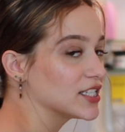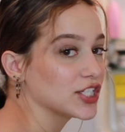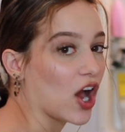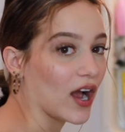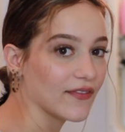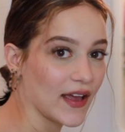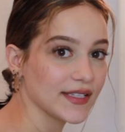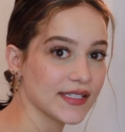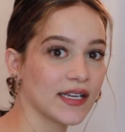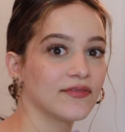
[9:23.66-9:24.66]
to talk
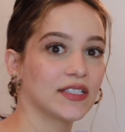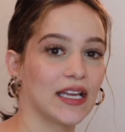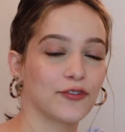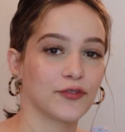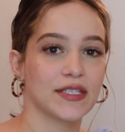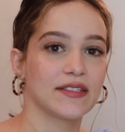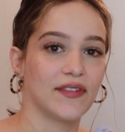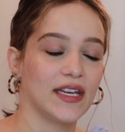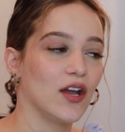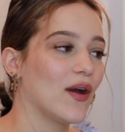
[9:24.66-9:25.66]
fast enough to get through this
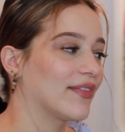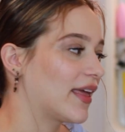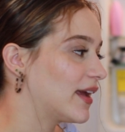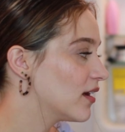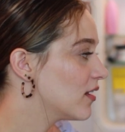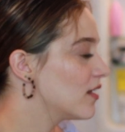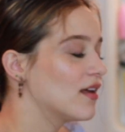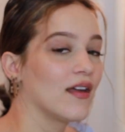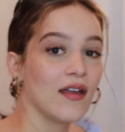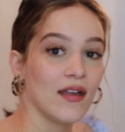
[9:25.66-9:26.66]
video and like,
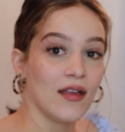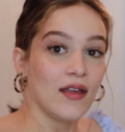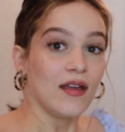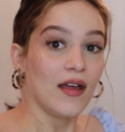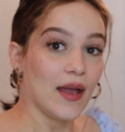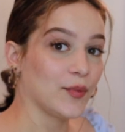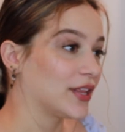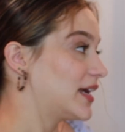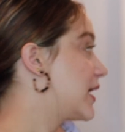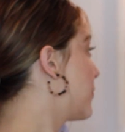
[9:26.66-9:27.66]
I'm
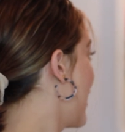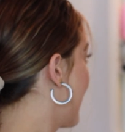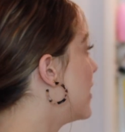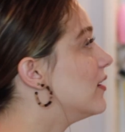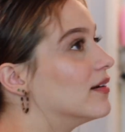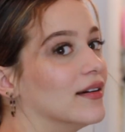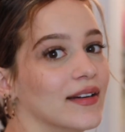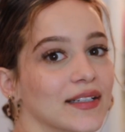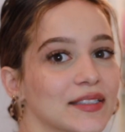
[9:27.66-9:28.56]
really out of breath.